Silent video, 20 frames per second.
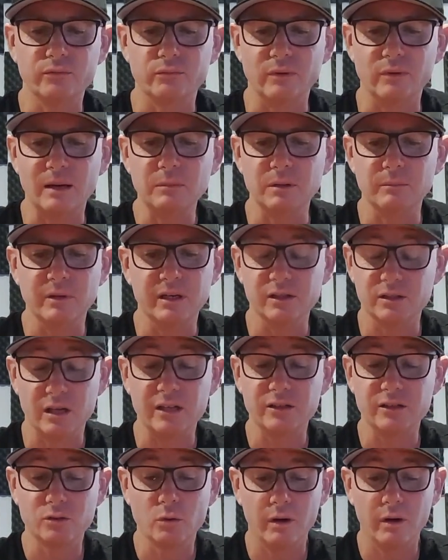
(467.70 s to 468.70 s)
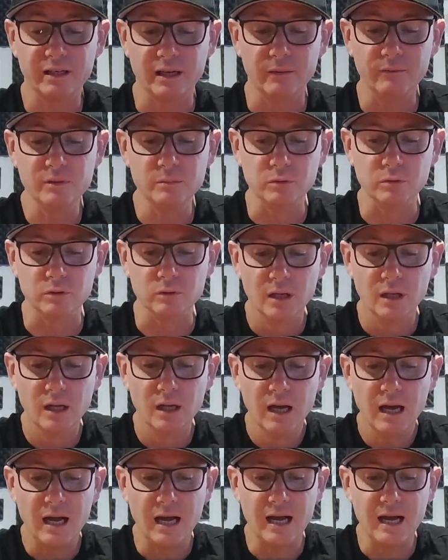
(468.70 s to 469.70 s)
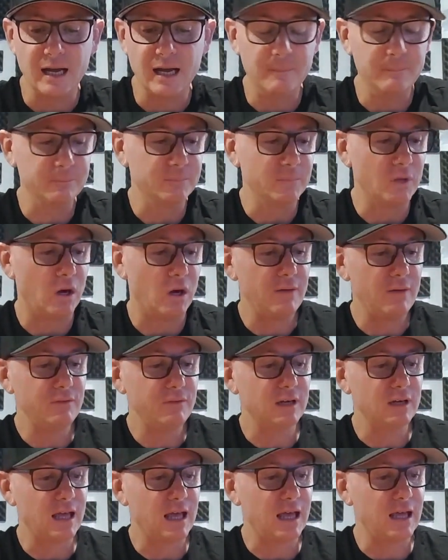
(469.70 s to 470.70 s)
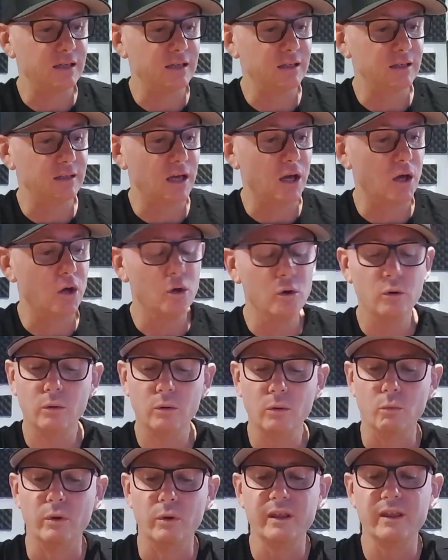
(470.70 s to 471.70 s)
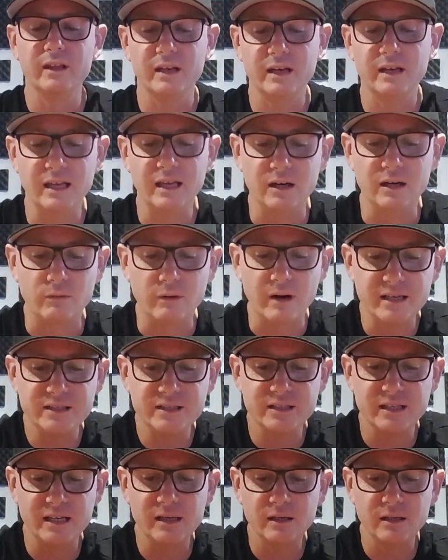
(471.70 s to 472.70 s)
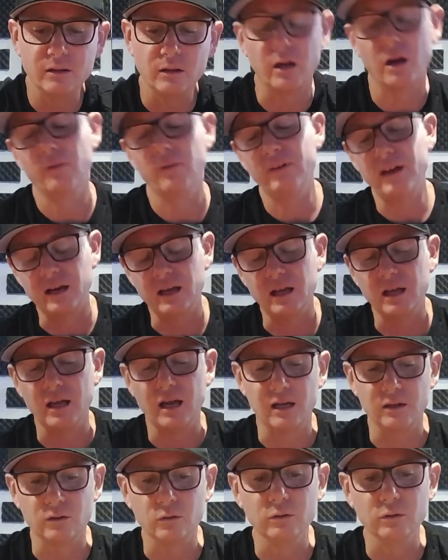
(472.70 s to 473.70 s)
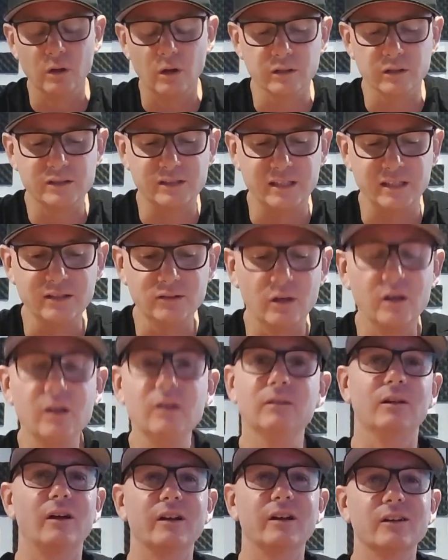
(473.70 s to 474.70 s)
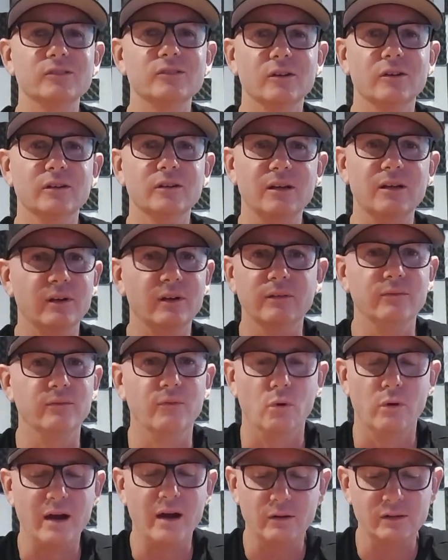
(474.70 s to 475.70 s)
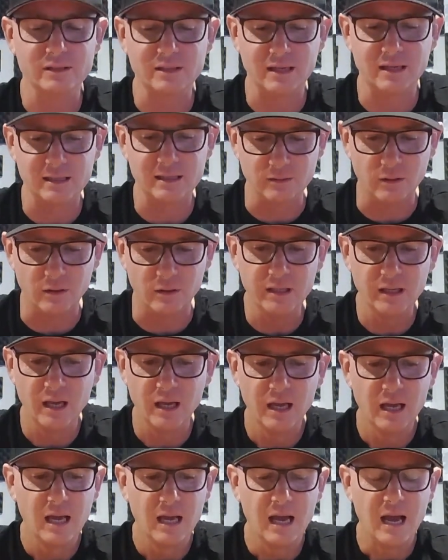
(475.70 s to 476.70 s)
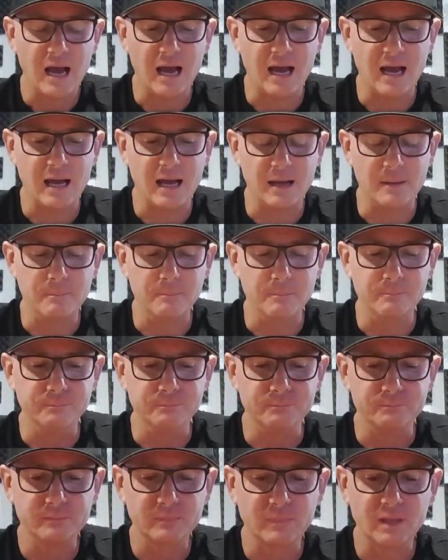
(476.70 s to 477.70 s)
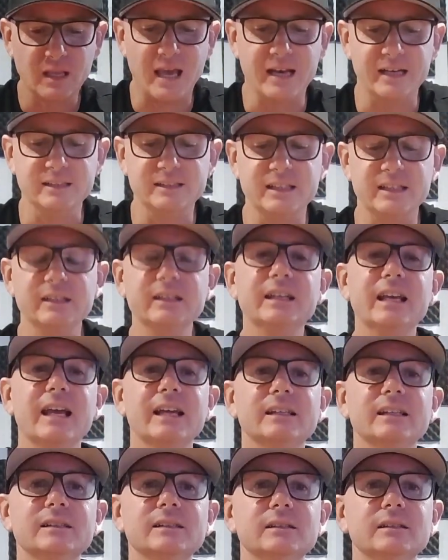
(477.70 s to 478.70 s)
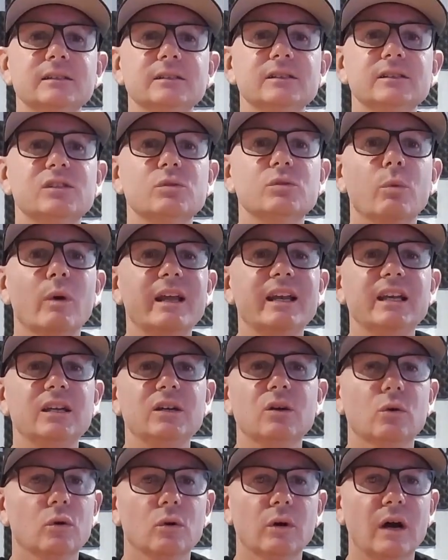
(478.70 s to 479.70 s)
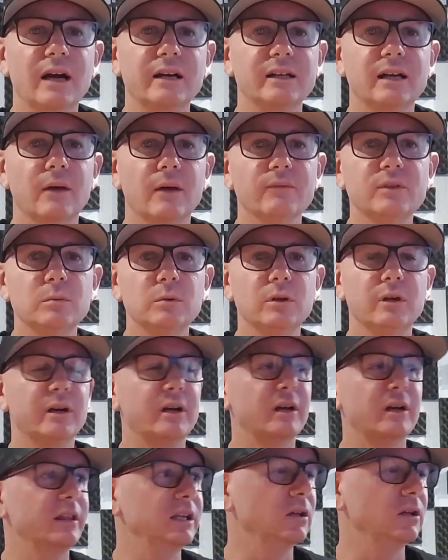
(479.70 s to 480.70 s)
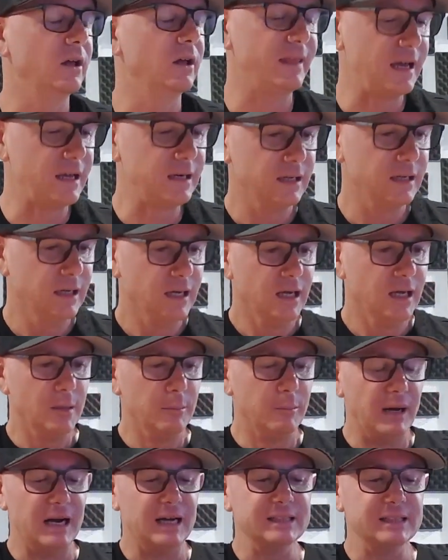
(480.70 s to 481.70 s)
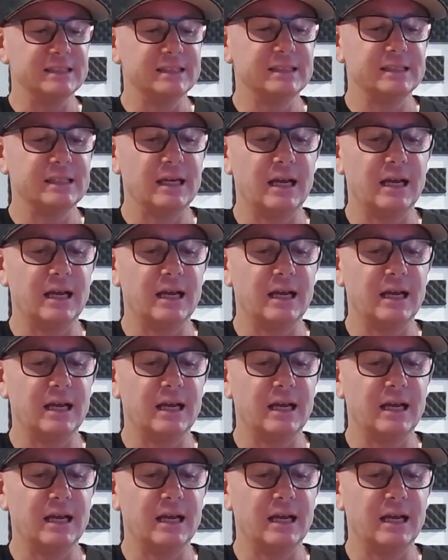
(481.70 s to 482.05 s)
rubber, but it's quite comfortable. I haven't had it go with it in a race yet. Like I've had a good long stint on it. Like I was on there for 4 hours last night, and it didn't get sweaty or uncomfortable or anything like that. But